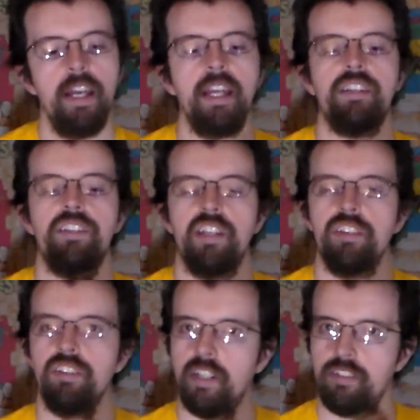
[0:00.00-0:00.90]
it
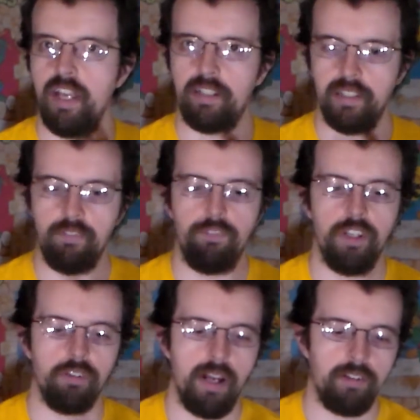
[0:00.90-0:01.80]
doesn't exactly
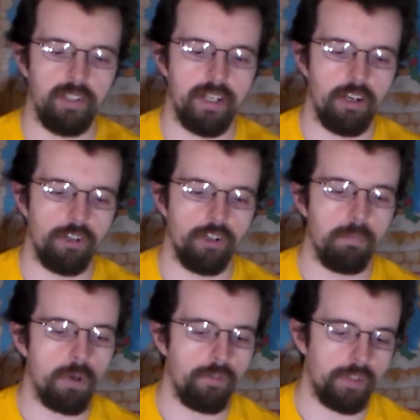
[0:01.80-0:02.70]
fit around Leonardo
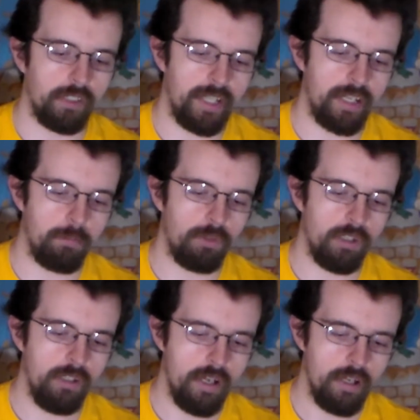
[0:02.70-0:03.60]
perfectly
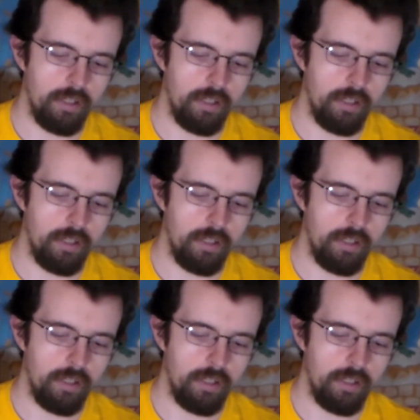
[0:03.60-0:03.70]
anymore,